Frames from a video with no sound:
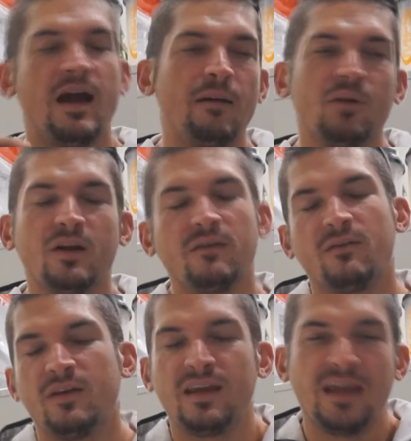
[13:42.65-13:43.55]
I'm not even
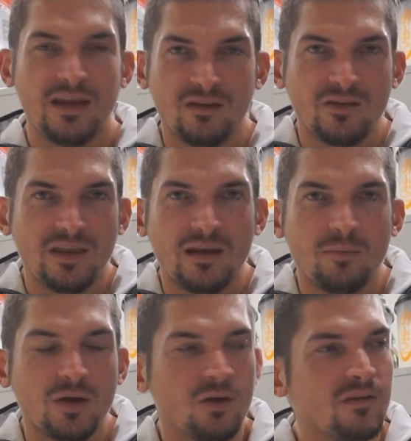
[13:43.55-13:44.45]
going to get into that
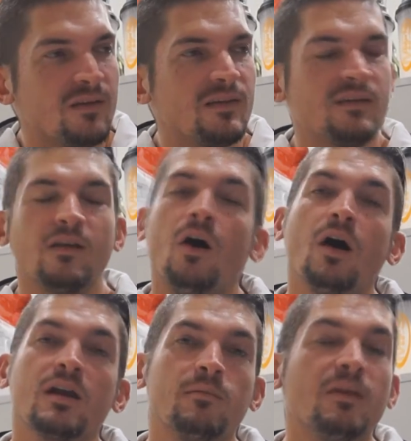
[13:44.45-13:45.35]
because this is an
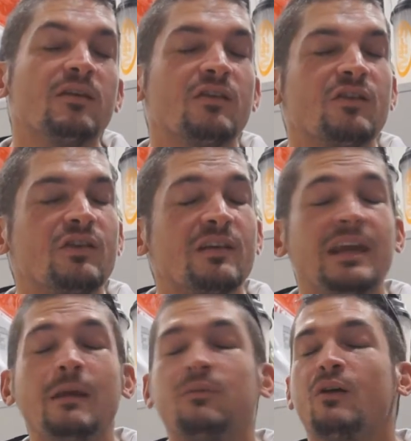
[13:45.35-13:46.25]
argument that just
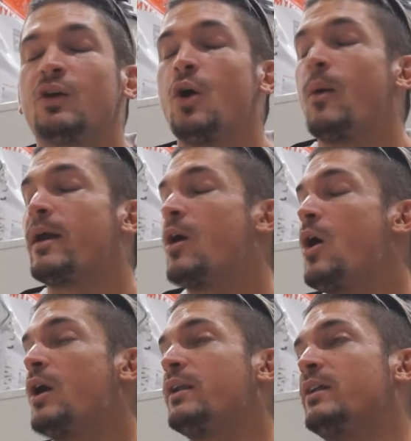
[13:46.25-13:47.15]
keeps on going
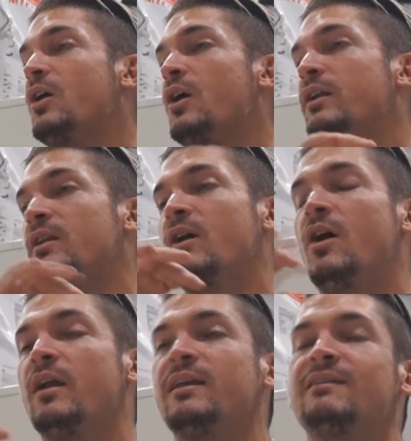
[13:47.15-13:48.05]
on and on and on.